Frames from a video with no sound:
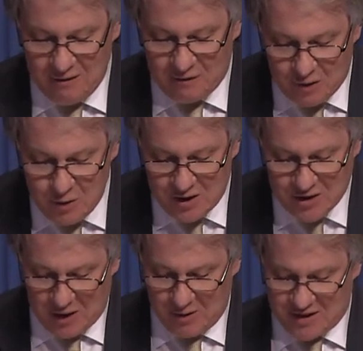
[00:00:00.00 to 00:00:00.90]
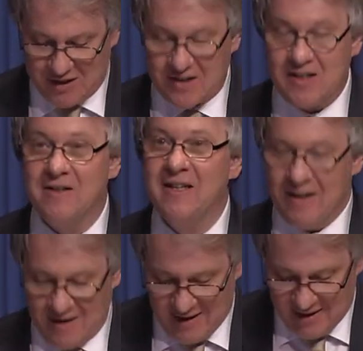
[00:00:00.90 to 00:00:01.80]
through the solar system,
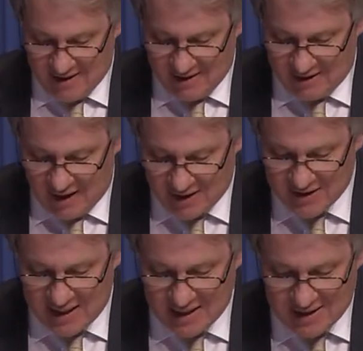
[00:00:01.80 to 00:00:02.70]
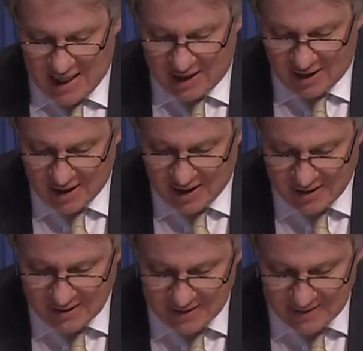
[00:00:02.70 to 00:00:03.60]
lasting 10
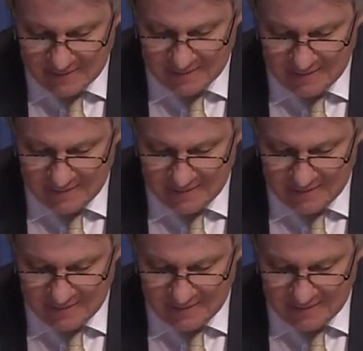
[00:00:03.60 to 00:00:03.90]
years.